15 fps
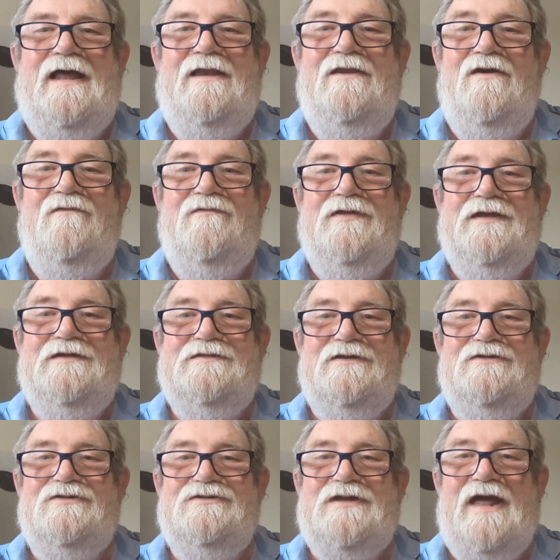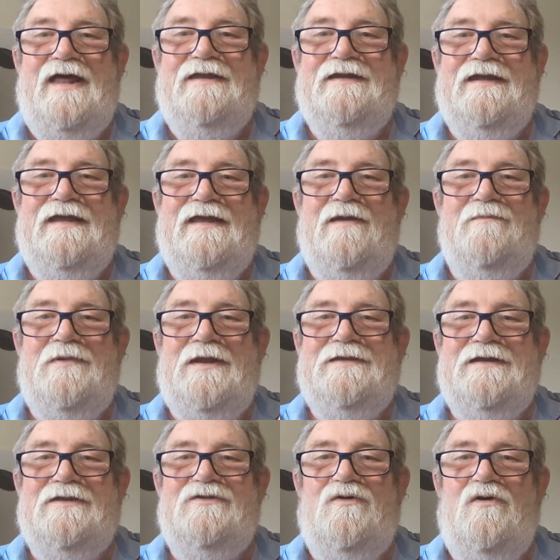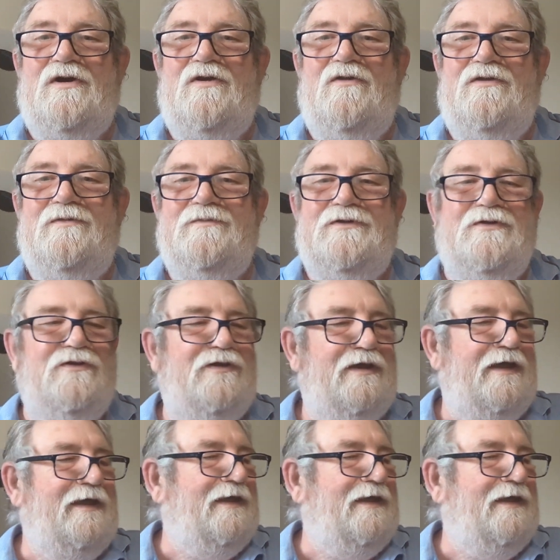I love these, they're just handy. You get plenty of torque on them too.